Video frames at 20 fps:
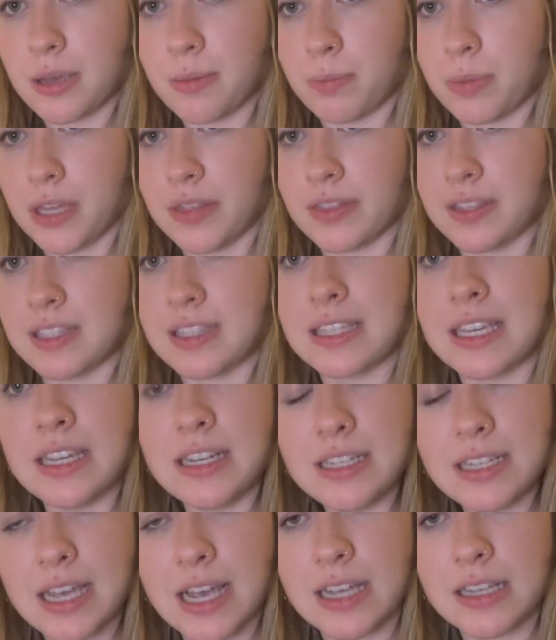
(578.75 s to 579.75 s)
But the skin
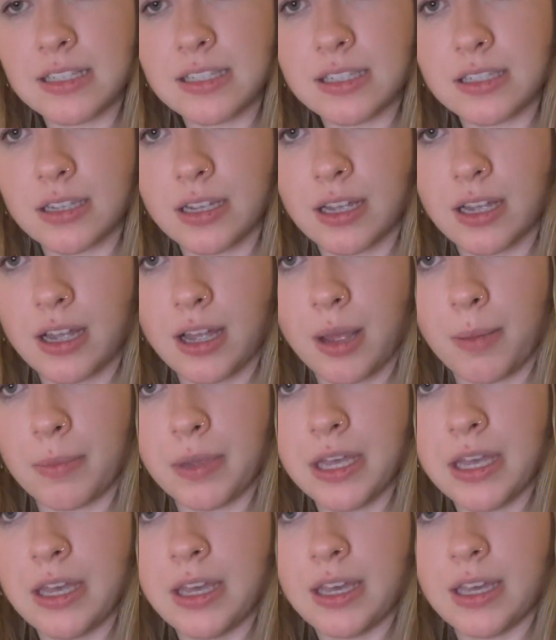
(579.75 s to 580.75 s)
test,
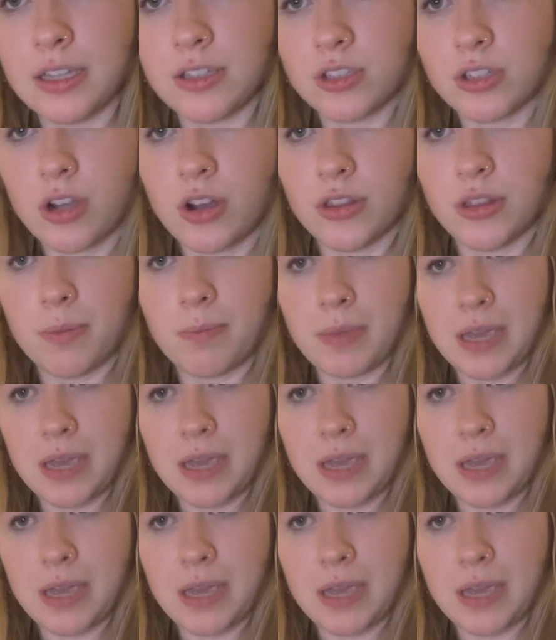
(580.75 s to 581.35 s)
it's called the